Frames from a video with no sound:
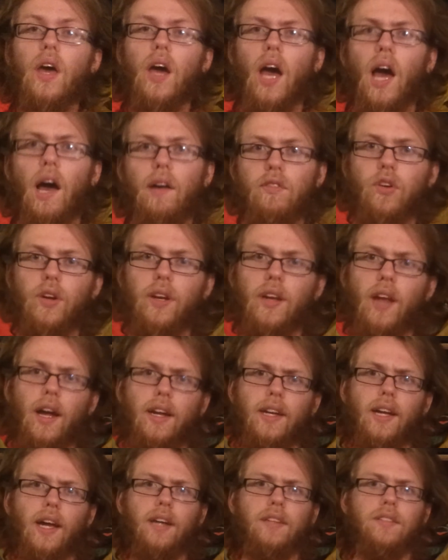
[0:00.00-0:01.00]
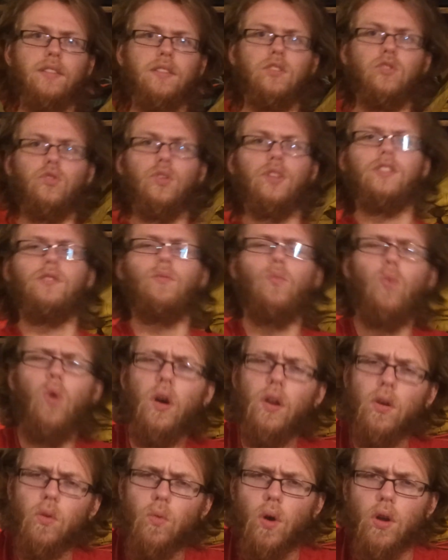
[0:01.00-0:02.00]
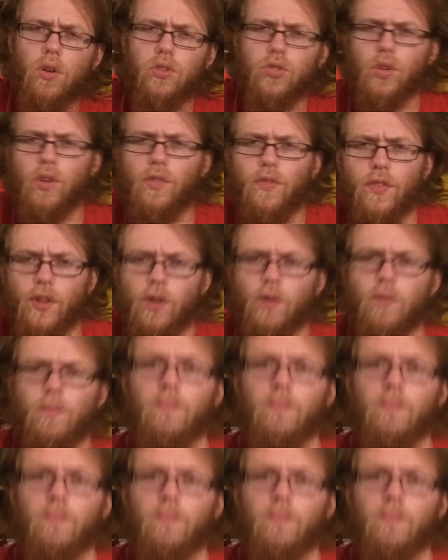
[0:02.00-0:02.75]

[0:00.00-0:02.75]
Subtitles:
have a great night, guys. Drink some water. Water's good for you.